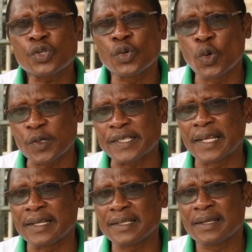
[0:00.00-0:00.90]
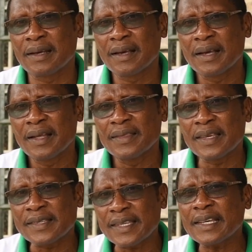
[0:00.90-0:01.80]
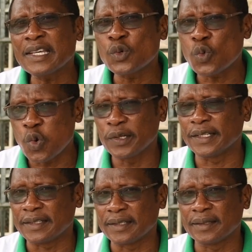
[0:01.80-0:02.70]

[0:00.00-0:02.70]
notes that the second quality